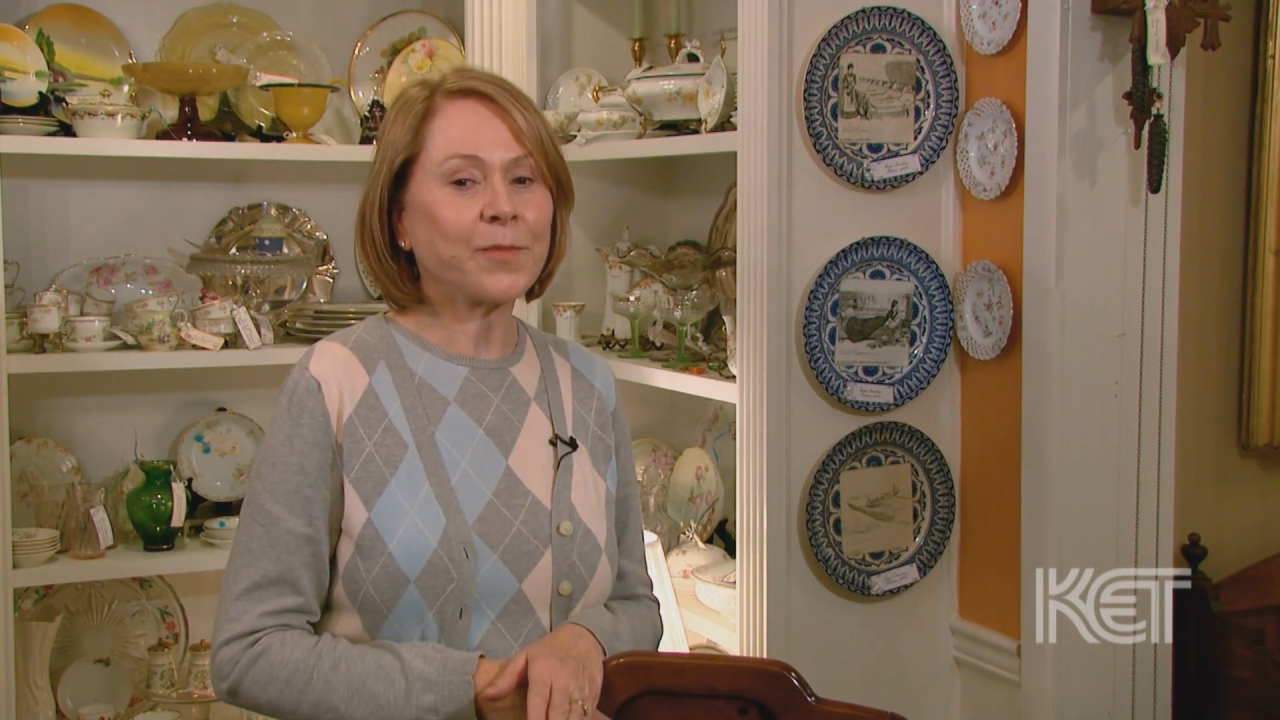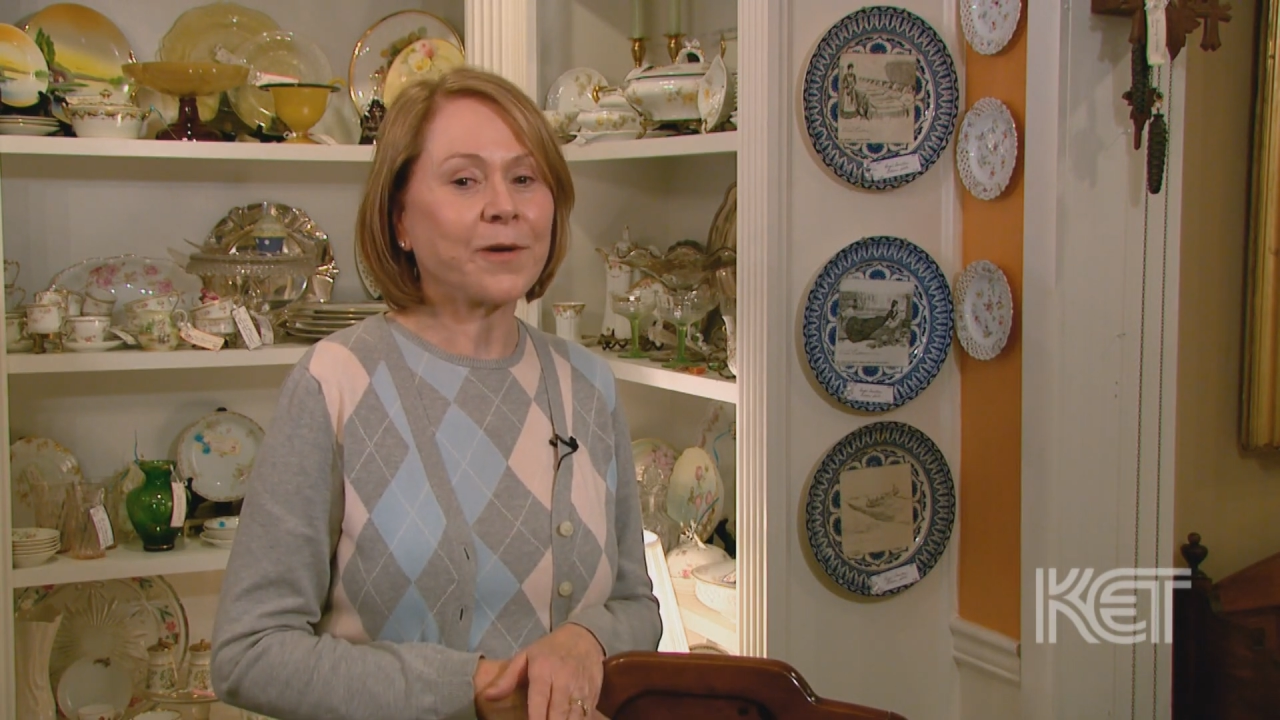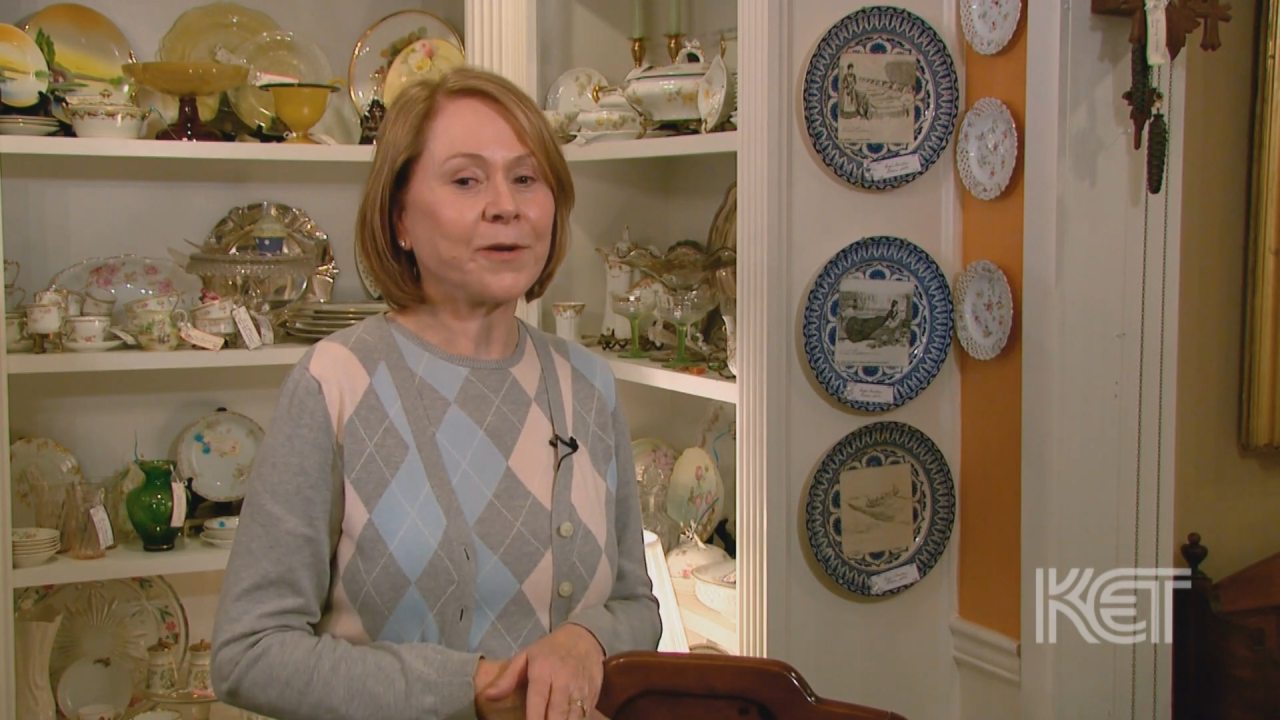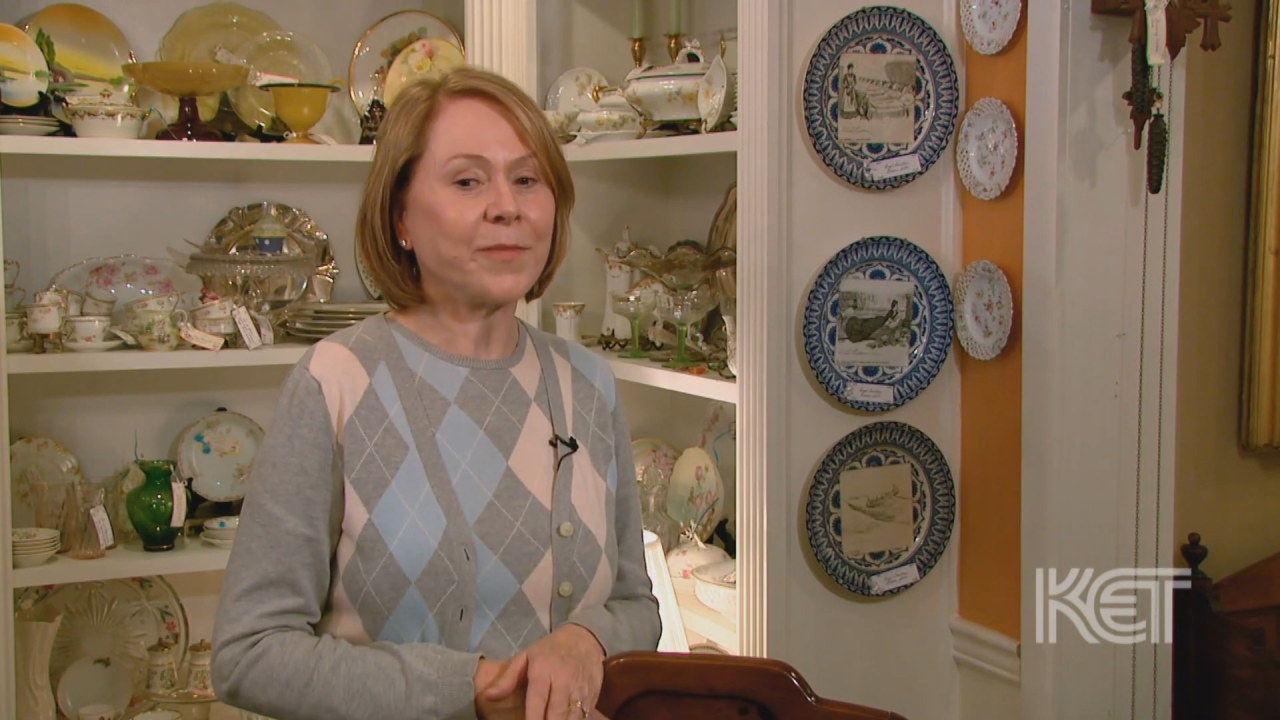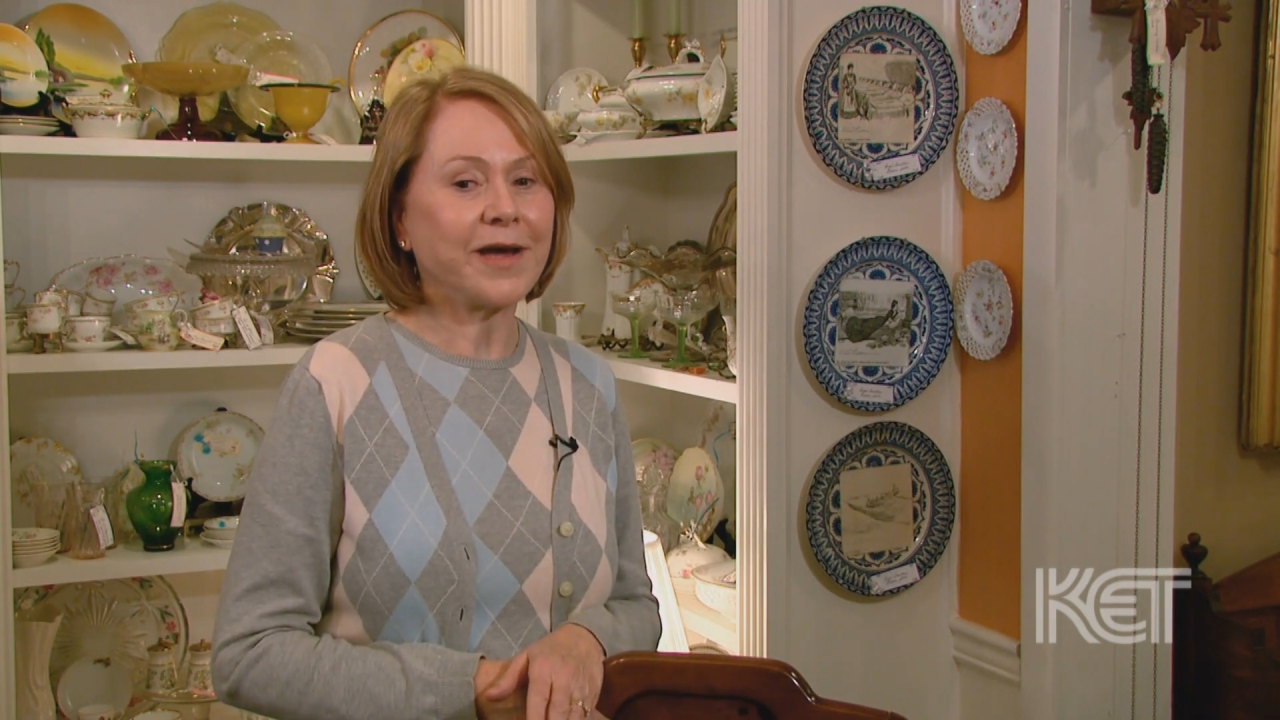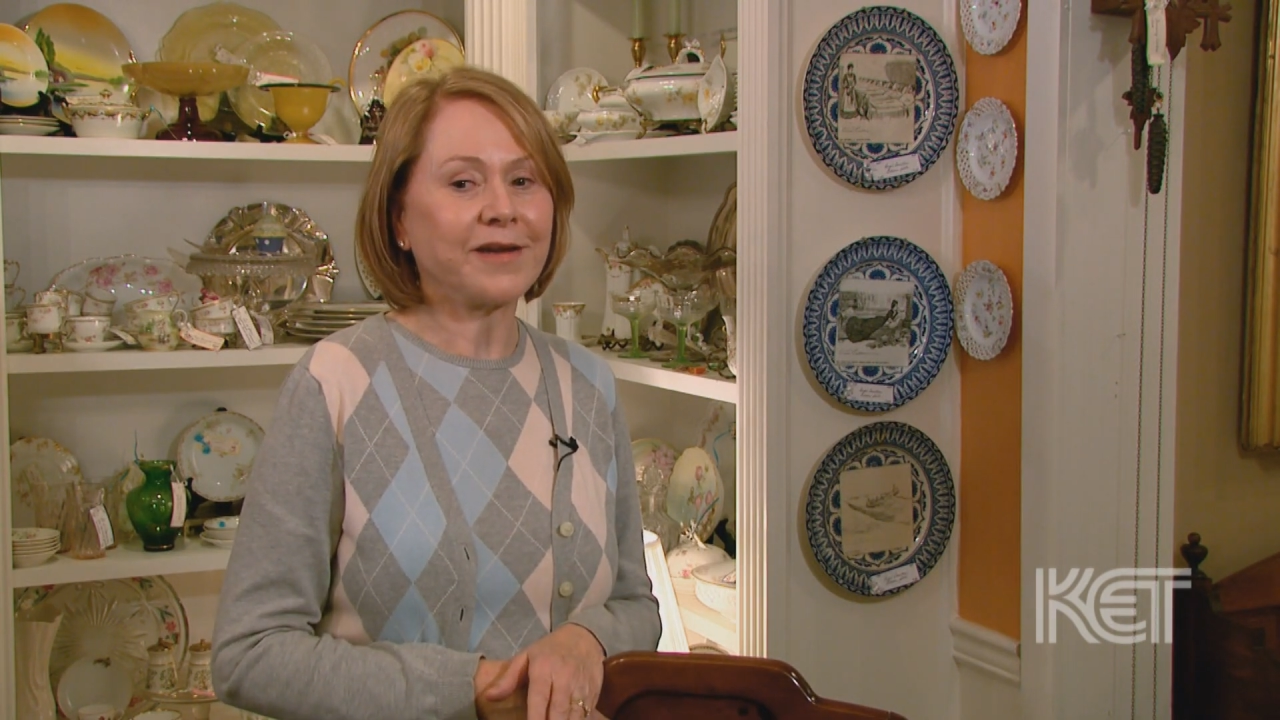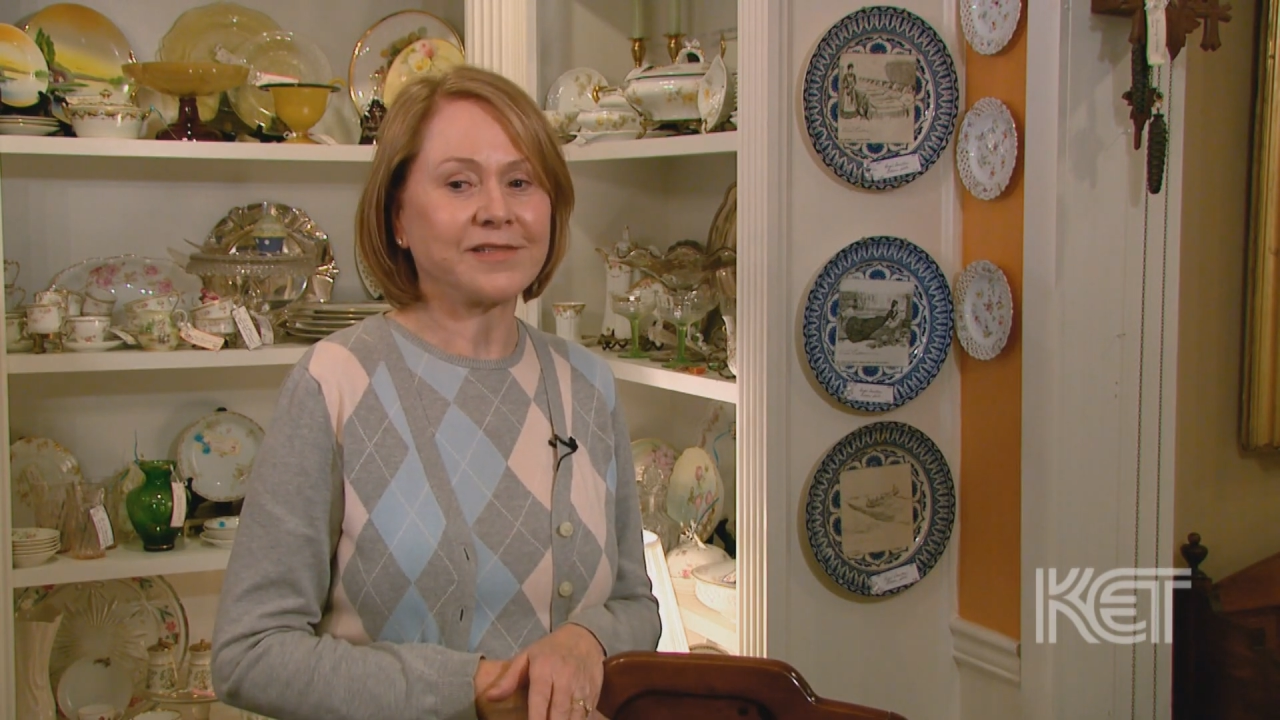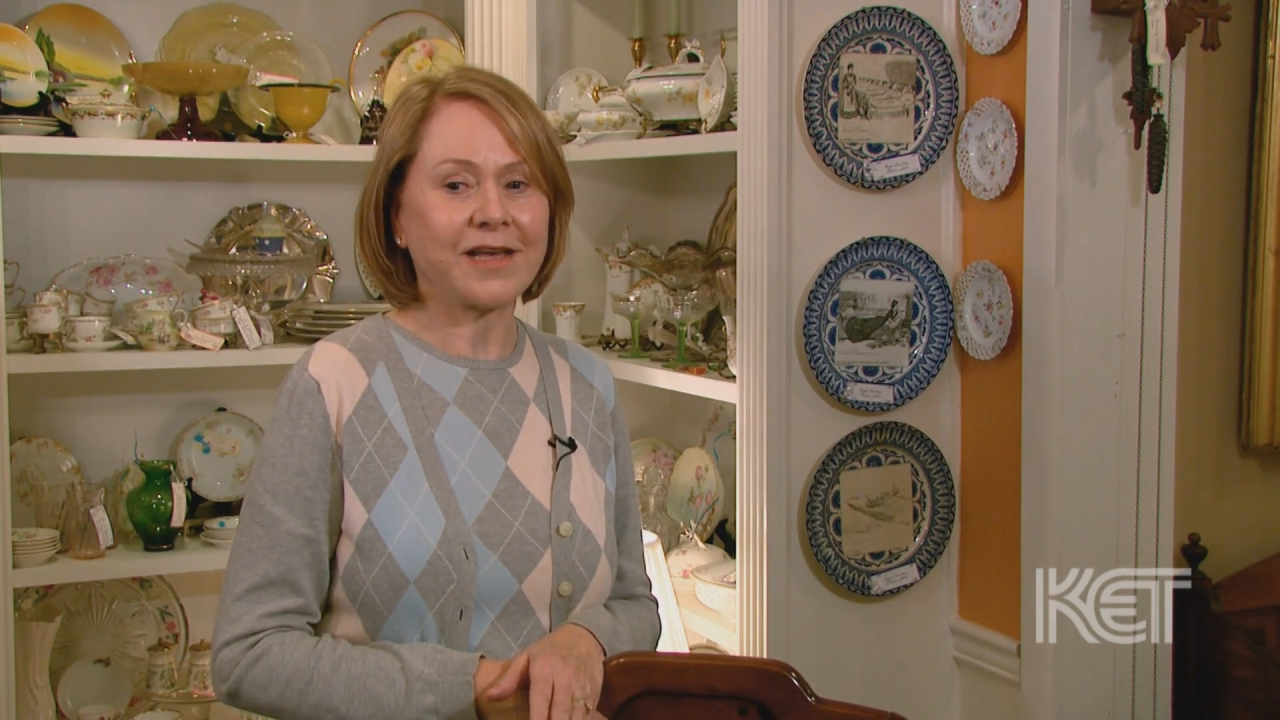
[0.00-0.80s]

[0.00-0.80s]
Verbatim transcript: part about it is